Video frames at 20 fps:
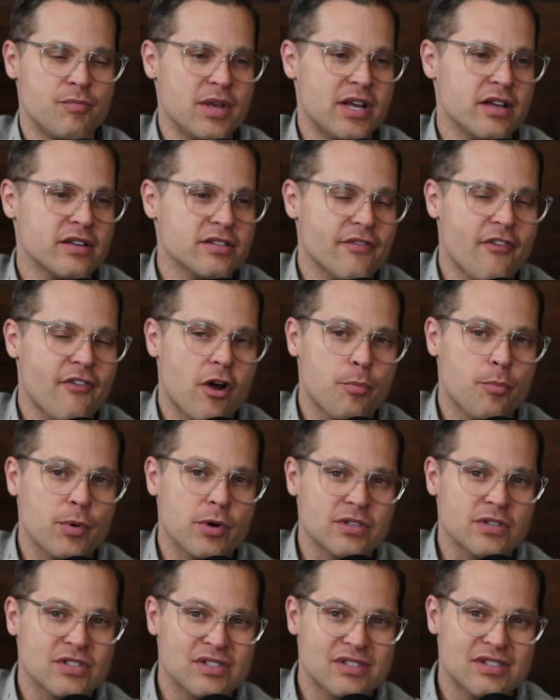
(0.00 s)
because of our
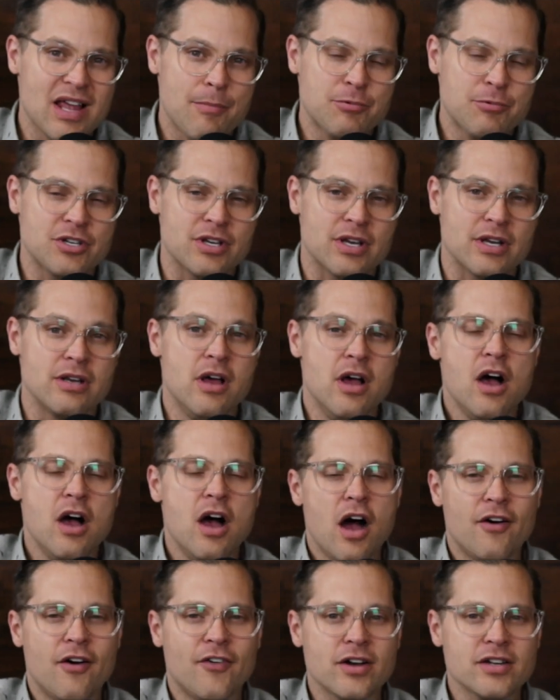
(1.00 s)
perception
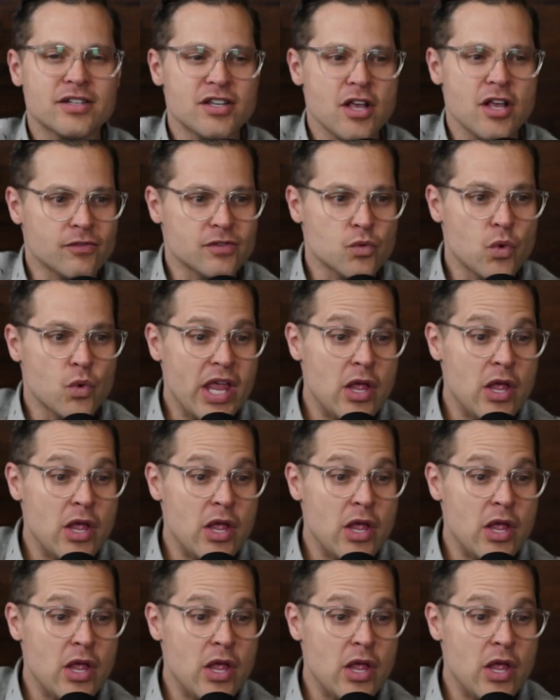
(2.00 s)
of ourselves,